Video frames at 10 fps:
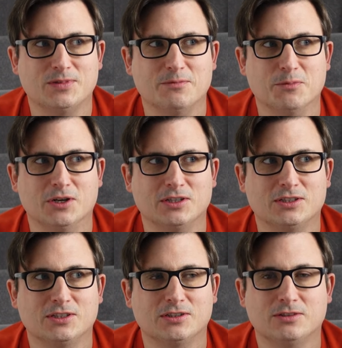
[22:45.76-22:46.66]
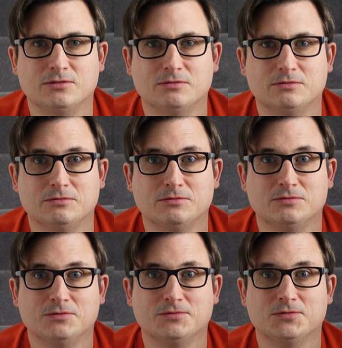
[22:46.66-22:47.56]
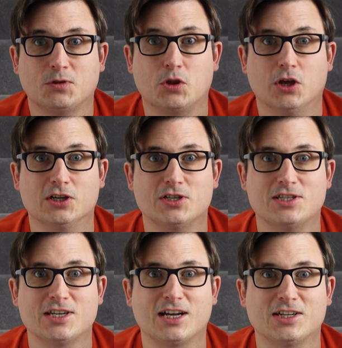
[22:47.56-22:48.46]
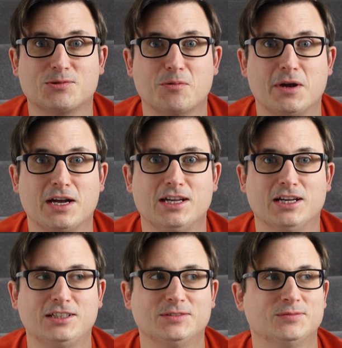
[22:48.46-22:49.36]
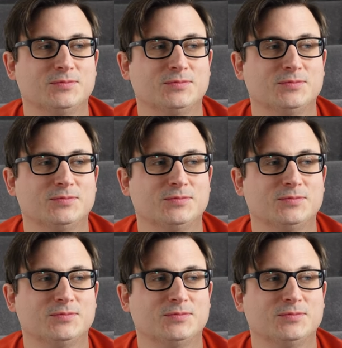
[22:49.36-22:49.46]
Never mind. 30 seconds remaining.